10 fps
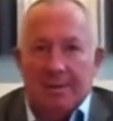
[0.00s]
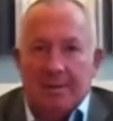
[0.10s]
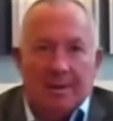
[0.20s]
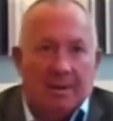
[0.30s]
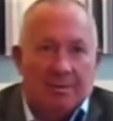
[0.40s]

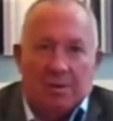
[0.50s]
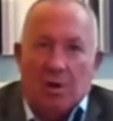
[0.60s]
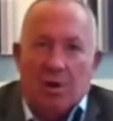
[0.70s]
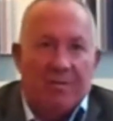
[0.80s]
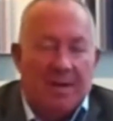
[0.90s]
you know, those
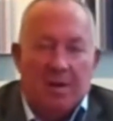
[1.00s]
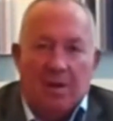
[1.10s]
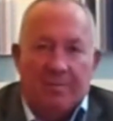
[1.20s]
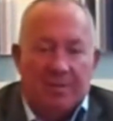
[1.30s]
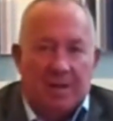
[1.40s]
coffee
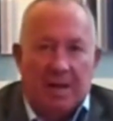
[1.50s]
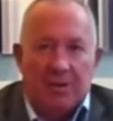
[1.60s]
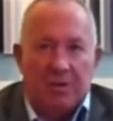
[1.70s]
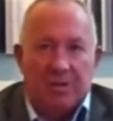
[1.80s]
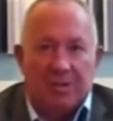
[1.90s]

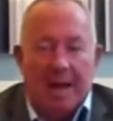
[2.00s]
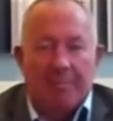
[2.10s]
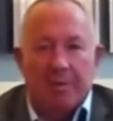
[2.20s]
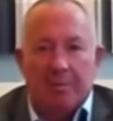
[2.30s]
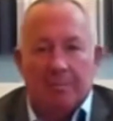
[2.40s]
conversations
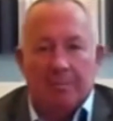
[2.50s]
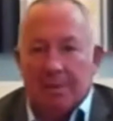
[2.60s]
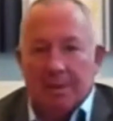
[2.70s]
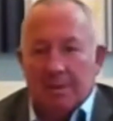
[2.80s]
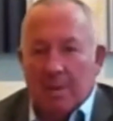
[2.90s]
happen
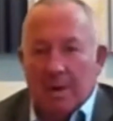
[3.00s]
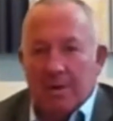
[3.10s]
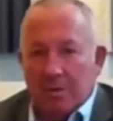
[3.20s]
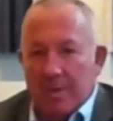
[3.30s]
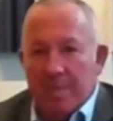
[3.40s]
when
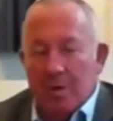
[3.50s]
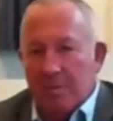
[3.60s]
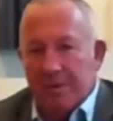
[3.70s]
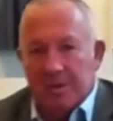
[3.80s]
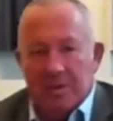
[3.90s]
you're in the
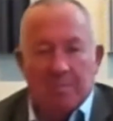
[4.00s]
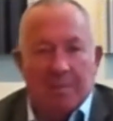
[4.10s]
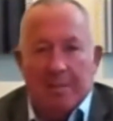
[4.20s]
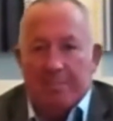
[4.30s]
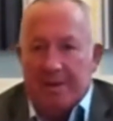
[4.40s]
office and you
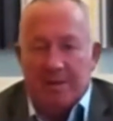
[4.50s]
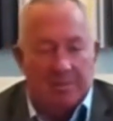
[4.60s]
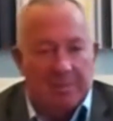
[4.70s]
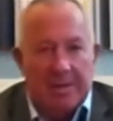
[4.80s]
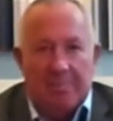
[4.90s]
bump
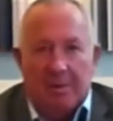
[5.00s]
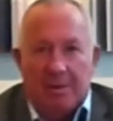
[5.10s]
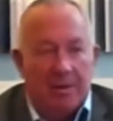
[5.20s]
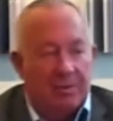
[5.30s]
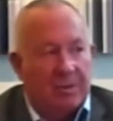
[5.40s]
into people
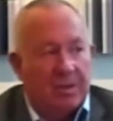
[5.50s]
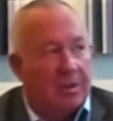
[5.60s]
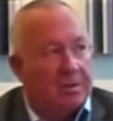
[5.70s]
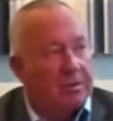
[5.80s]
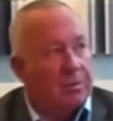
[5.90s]
and you
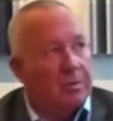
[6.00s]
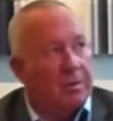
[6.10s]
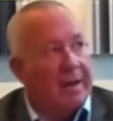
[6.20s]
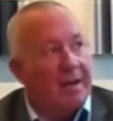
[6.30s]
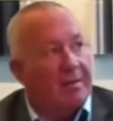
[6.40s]
start to talk
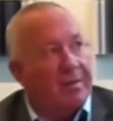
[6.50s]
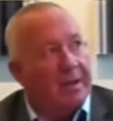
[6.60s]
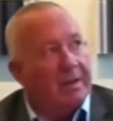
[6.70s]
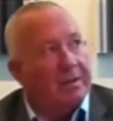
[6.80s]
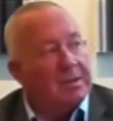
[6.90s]
about
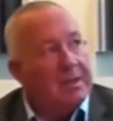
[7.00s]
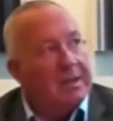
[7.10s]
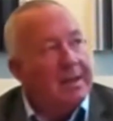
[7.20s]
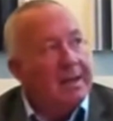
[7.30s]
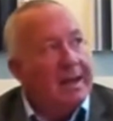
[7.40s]
things.
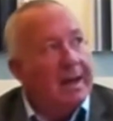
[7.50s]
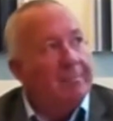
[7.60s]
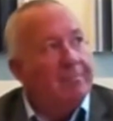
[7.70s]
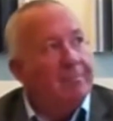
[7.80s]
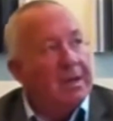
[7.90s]

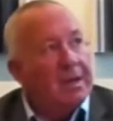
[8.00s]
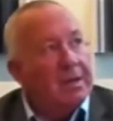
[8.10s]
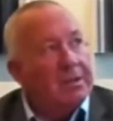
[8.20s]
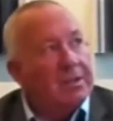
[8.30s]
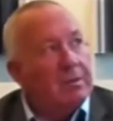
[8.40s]

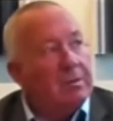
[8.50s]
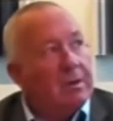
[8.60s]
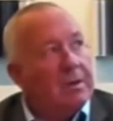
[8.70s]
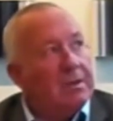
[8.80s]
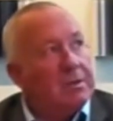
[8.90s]

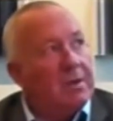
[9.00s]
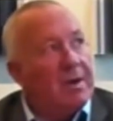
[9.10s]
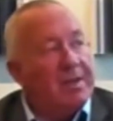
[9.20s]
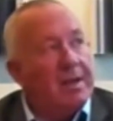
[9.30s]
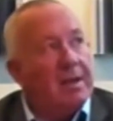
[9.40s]
So
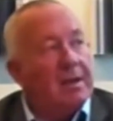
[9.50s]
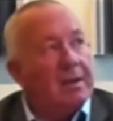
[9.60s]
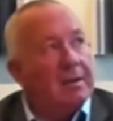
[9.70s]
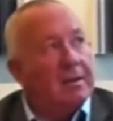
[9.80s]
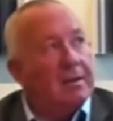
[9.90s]
I think